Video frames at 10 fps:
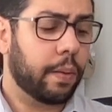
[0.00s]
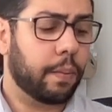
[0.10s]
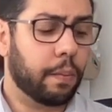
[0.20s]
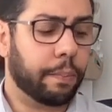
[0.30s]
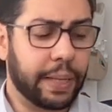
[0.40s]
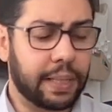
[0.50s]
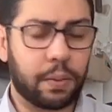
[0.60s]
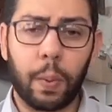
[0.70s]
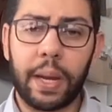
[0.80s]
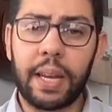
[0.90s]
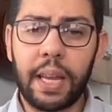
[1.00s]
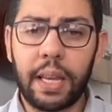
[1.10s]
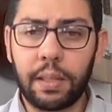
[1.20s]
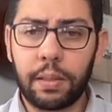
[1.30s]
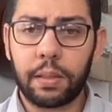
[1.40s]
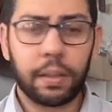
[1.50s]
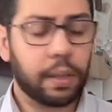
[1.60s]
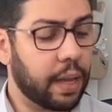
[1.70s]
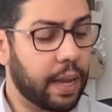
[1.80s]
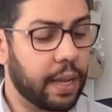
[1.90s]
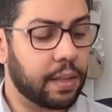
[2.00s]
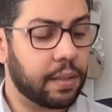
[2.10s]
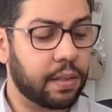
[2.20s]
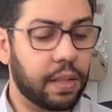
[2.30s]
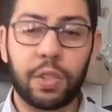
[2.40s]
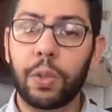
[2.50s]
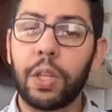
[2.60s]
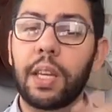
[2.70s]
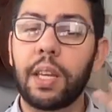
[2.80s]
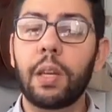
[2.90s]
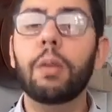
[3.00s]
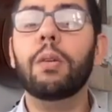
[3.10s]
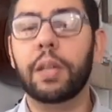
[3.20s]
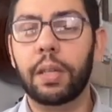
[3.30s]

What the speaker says: But what it is unique in look,